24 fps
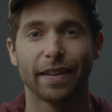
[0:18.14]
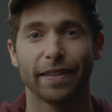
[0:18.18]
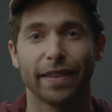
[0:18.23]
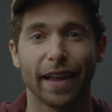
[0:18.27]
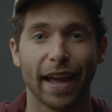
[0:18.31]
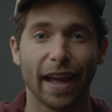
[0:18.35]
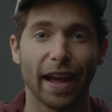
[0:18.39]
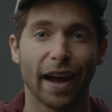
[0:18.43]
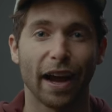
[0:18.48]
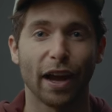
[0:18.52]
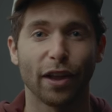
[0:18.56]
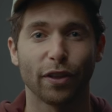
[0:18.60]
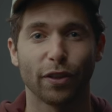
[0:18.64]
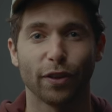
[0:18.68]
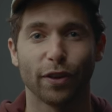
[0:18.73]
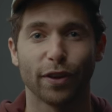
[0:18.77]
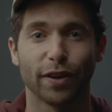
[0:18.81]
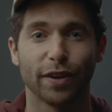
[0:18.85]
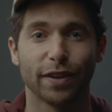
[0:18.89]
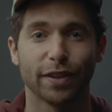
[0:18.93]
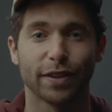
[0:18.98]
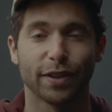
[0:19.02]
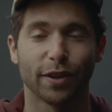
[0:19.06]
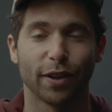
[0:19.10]
that I
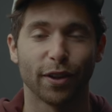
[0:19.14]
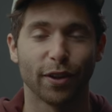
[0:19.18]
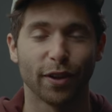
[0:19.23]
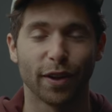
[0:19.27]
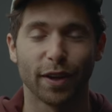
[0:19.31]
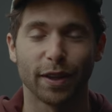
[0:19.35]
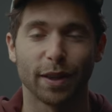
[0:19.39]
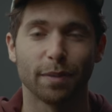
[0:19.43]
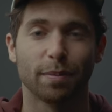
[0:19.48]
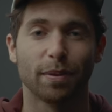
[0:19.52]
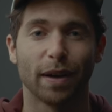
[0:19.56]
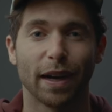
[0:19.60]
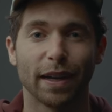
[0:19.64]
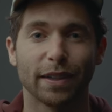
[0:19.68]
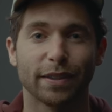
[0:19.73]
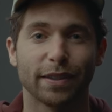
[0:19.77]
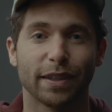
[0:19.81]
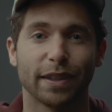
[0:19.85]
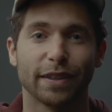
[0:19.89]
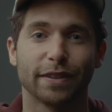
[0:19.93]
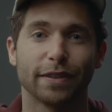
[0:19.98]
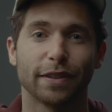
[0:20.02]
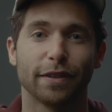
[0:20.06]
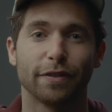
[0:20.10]
learned along the
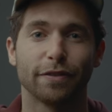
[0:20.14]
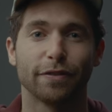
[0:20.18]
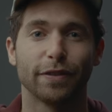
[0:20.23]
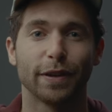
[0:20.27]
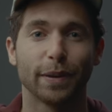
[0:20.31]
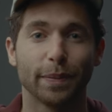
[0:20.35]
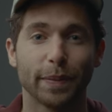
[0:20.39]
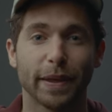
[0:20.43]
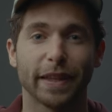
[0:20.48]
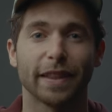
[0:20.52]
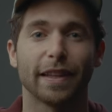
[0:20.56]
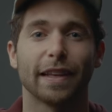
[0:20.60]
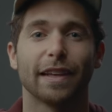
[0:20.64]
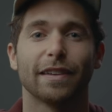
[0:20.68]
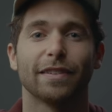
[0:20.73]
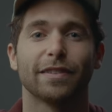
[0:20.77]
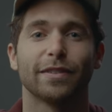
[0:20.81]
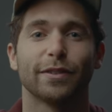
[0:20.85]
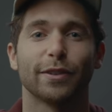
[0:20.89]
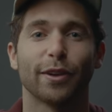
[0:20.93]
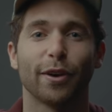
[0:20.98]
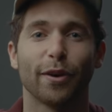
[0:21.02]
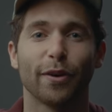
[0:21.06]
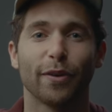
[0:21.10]
process of filming this.
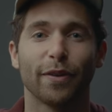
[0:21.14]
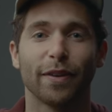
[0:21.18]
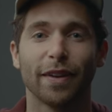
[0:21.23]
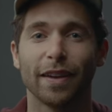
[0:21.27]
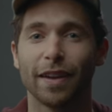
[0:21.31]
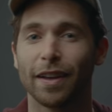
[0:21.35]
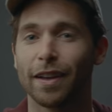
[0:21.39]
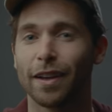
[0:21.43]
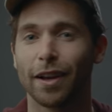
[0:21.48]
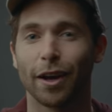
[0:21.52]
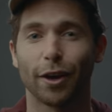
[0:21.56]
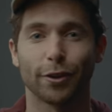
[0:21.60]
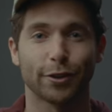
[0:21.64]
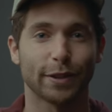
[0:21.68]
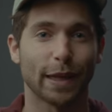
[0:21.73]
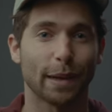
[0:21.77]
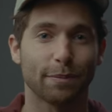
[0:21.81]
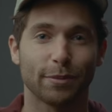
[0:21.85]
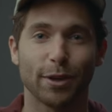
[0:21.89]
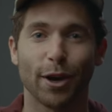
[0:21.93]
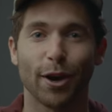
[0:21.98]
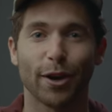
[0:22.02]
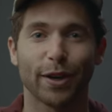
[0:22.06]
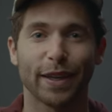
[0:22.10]
So I'll
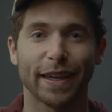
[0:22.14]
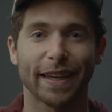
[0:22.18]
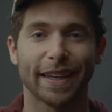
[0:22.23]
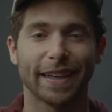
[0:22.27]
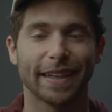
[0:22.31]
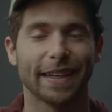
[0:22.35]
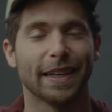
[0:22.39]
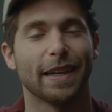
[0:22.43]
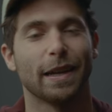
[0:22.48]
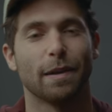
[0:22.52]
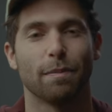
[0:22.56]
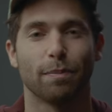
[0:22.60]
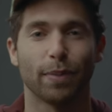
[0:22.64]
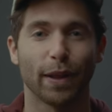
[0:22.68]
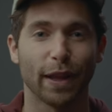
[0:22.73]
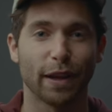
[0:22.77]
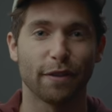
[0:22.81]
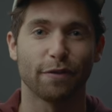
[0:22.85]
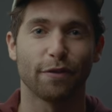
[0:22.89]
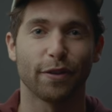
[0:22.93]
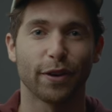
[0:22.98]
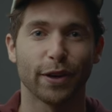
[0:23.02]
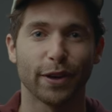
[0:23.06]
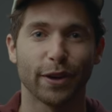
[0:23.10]
stop talking and play
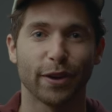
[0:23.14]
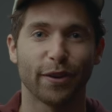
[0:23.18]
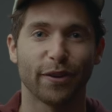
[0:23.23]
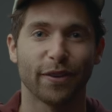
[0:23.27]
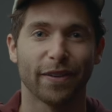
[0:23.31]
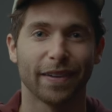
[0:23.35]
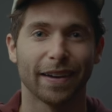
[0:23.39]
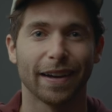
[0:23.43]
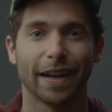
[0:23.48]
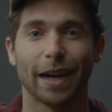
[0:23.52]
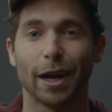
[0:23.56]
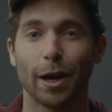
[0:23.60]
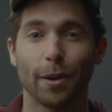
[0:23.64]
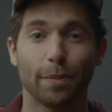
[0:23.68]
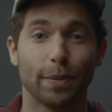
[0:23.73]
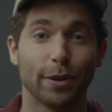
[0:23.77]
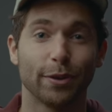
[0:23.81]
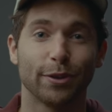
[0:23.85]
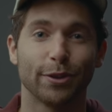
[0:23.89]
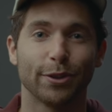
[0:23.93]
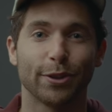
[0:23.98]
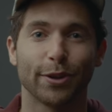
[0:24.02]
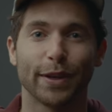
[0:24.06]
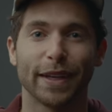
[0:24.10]
it for you. I hope you
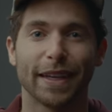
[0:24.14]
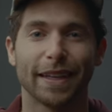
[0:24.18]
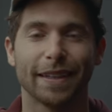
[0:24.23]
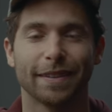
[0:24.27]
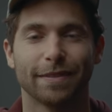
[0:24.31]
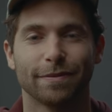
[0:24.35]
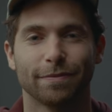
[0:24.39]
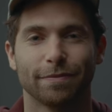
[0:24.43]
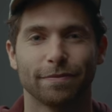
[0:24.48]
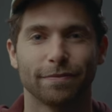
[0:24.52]
enjoy it.